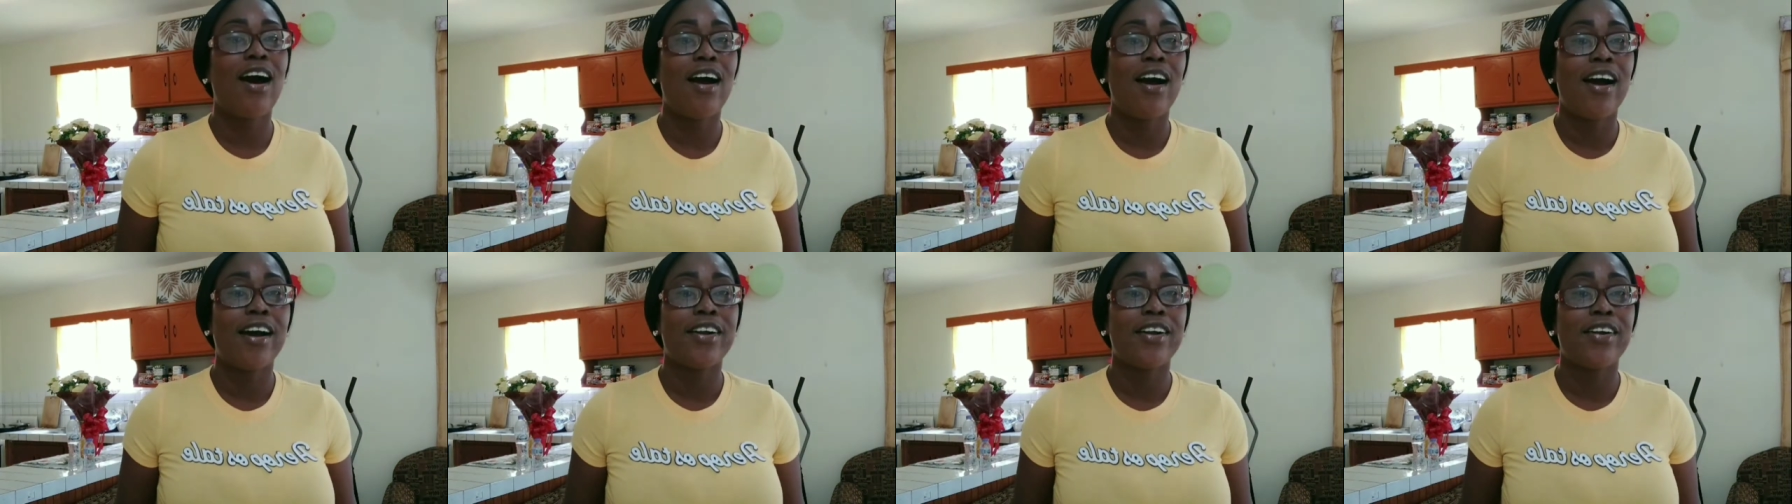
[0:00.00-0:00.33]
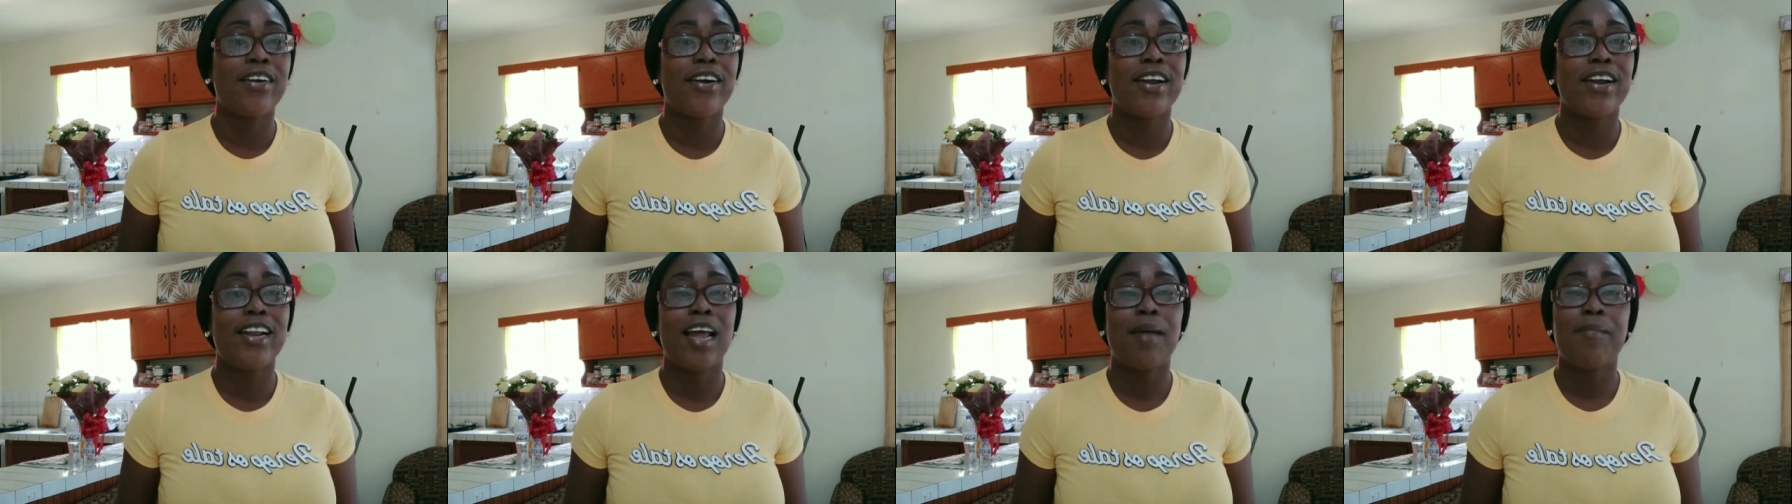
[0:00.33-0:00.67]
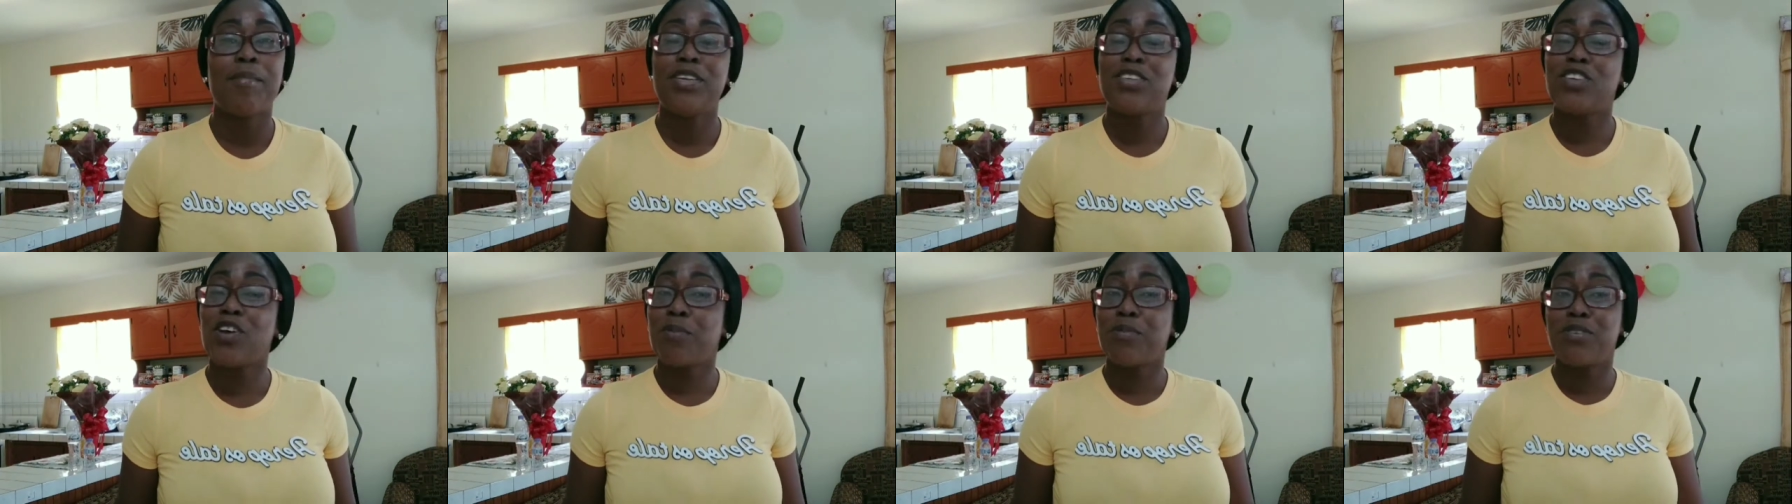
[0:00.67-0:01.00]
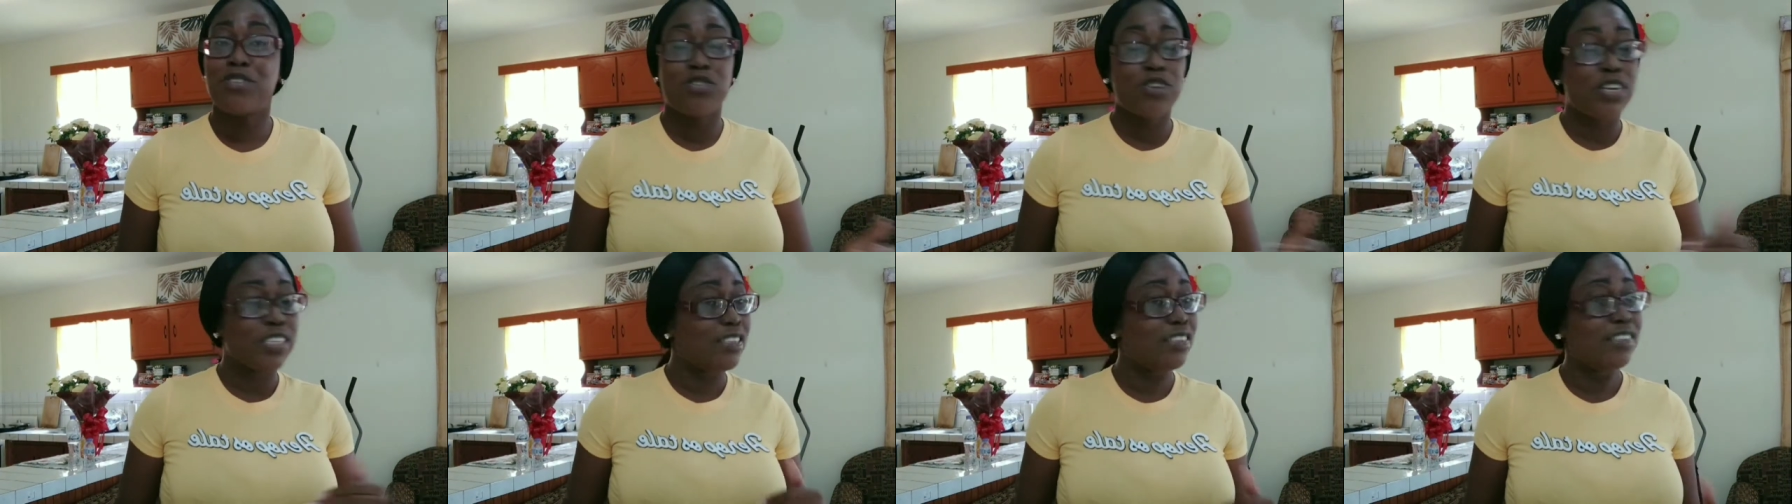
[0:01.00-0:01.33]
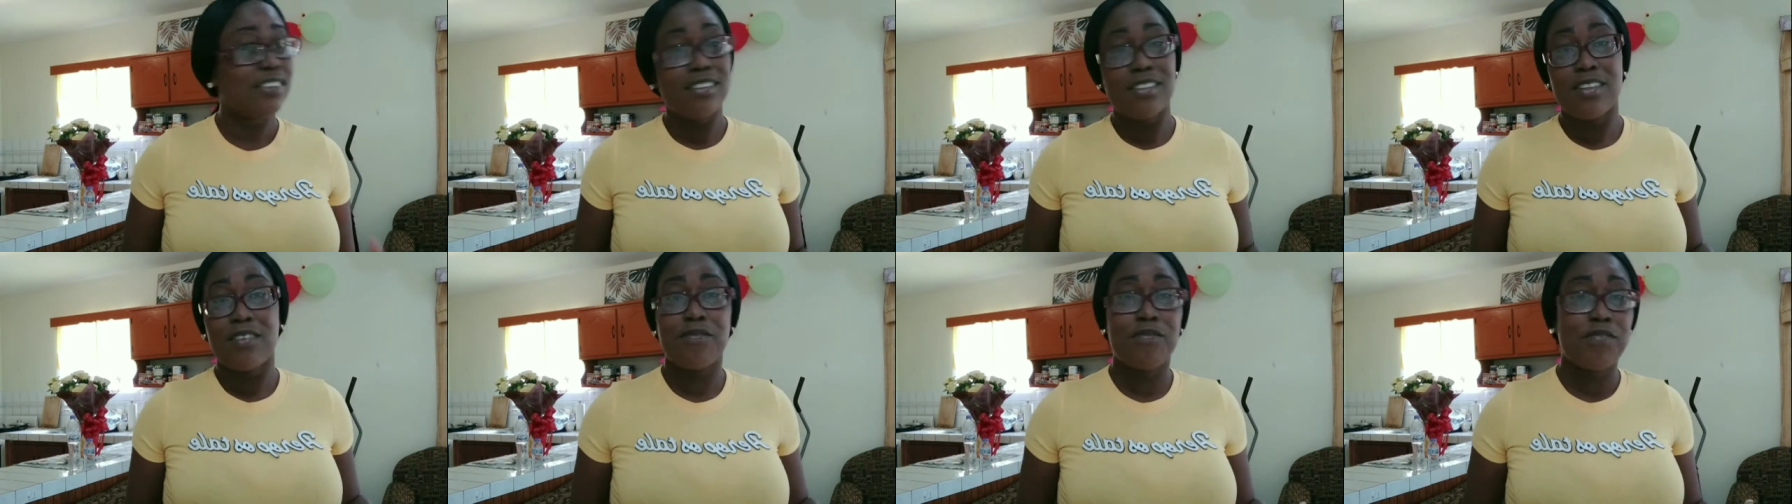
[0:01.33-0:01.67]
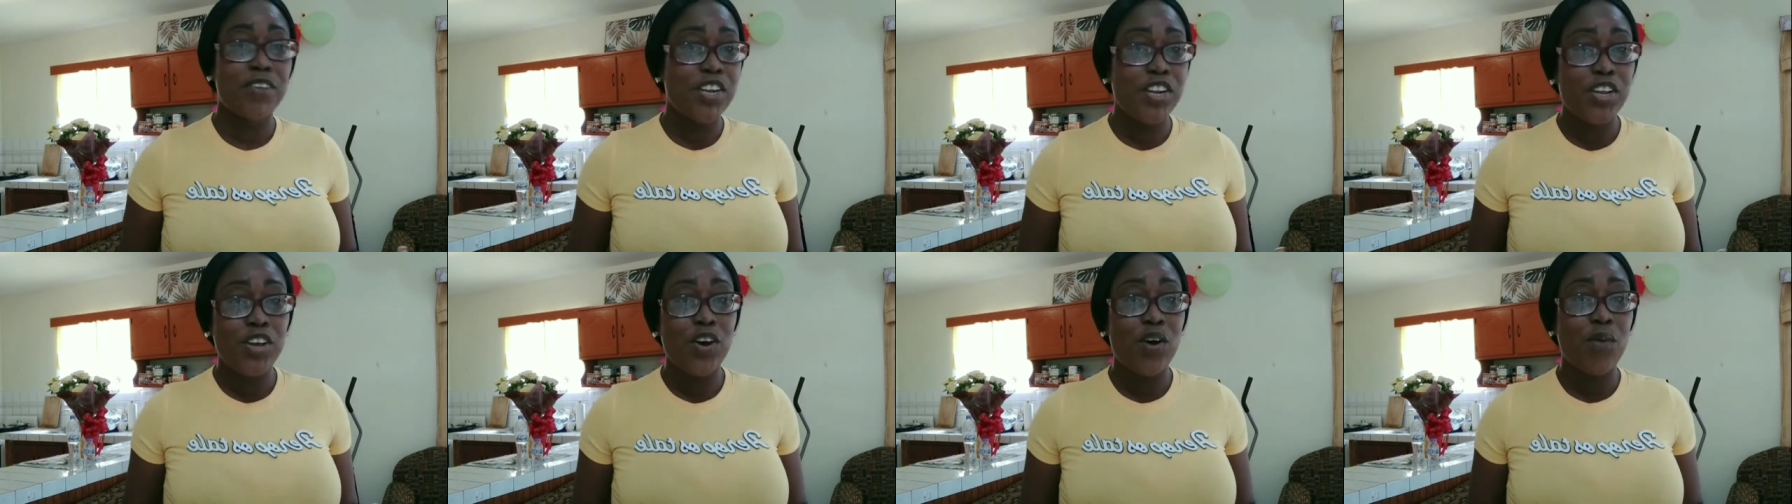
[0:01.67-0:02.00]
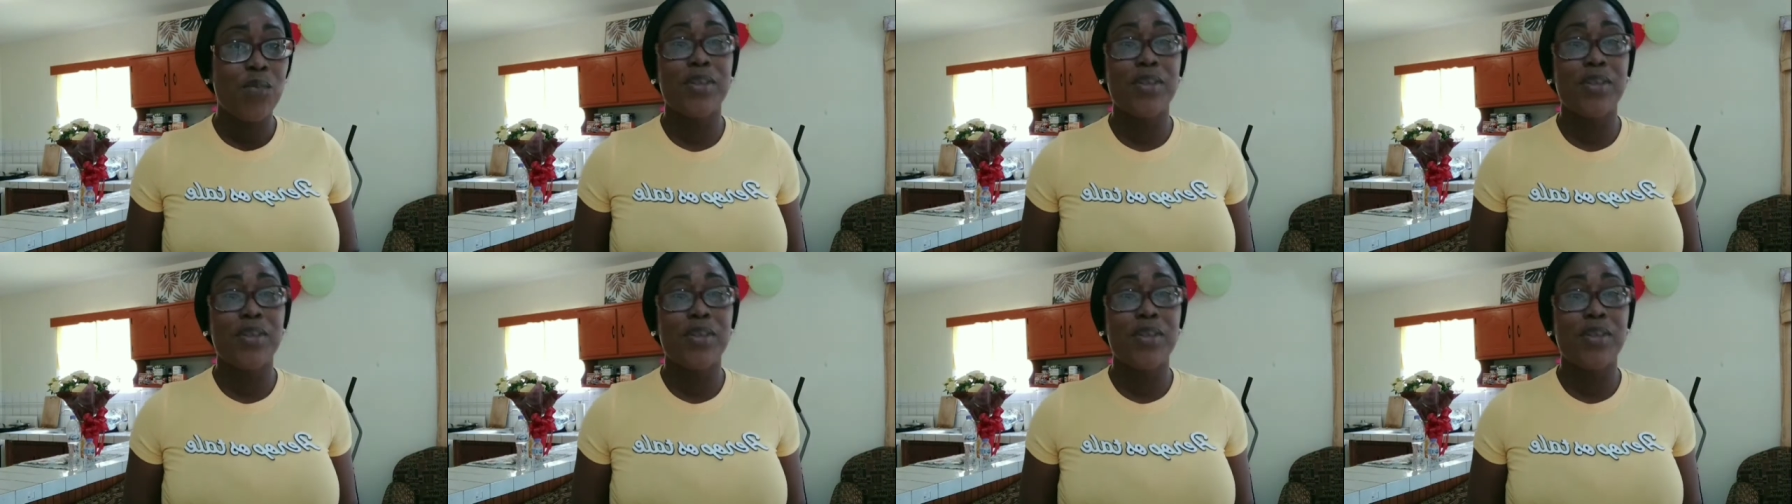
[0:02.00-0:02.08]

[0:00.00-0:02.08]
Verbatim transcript: order let me jump straight into the video